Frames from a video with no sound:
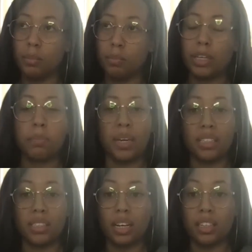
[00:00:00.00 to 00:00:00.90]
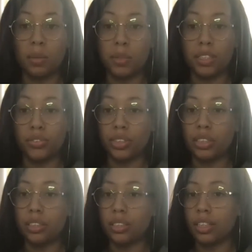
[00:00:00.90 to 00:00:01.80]
like big tech companies, for
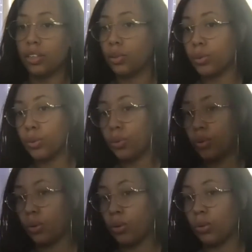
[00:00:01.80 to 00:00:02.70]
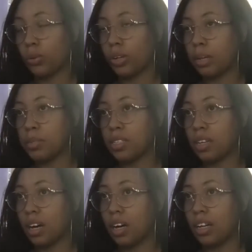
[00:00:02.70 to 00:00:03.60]
instance, like Google or
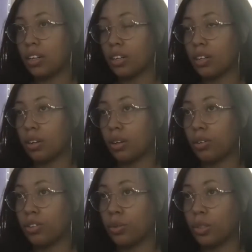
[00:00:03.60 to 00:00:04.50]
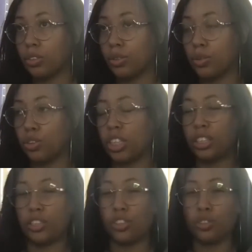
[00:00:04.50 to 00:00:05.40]
Amazon, are, are doing to try
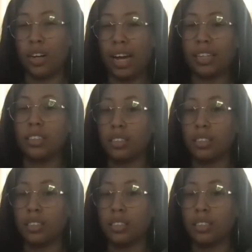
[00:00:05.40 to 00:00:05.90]
to attract